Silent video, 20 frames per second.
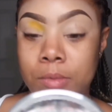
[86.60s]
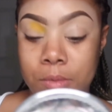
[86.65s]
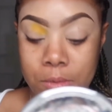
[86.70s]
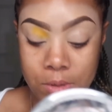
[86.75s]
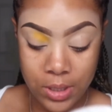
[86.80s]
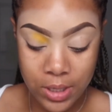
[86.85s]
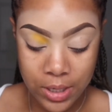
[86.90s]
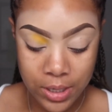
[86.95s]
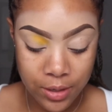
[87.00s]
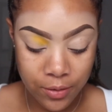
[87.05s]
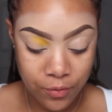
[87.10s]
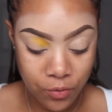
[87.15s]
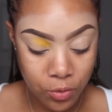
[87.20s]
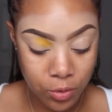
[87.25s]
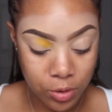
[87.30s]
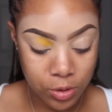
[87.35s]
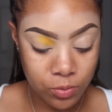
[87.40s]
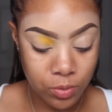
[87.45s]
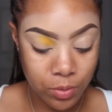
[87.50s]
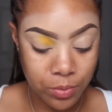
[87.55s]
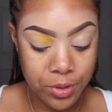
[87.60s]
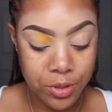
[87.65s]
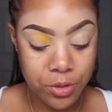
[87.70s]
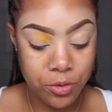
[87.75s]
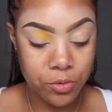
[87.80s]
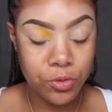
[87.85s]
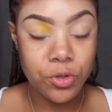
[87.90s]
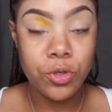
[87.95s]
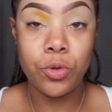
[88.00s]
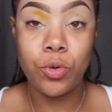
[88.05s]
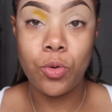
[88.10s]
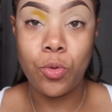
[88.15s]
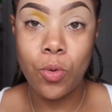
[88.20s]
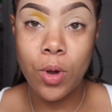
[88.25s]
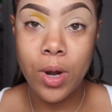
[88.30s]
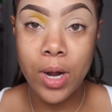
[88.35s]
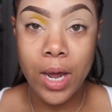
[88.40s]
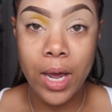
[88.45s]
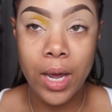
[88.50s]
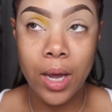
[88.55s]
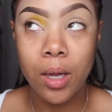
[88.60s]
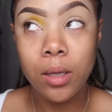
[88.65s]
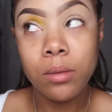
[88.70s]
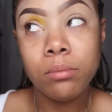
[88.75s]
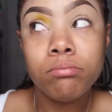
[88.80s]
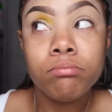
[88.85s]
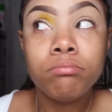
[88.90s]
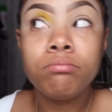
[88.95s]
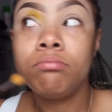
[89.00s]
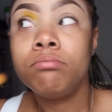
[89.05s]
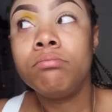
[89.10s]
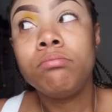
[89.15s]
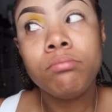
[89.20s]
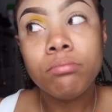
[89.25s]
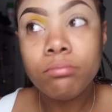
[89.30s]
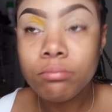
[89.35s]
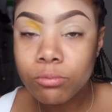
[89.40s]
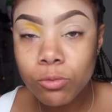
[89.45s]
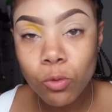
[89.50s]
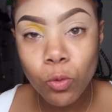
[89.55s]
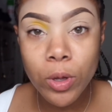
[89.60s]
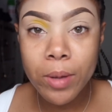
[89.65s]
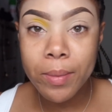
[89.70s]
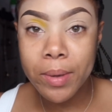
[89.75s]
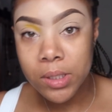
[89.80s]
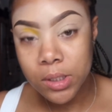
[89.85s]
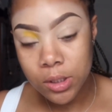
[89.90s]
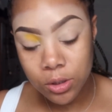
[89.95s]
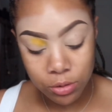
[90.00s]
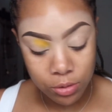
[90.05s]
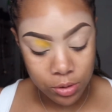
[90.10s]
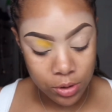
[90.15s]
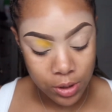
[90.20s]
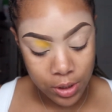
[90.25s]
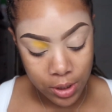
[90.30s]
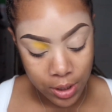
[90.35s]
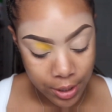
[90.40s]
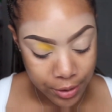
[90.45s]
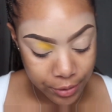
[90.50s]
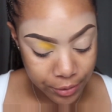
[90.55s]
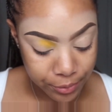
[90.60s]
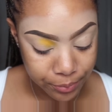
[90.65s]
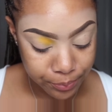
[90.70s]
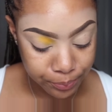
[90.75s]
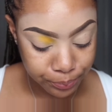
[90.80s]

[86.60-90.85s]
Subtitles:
Okay, and of course what we do to one eye, we must do to the other.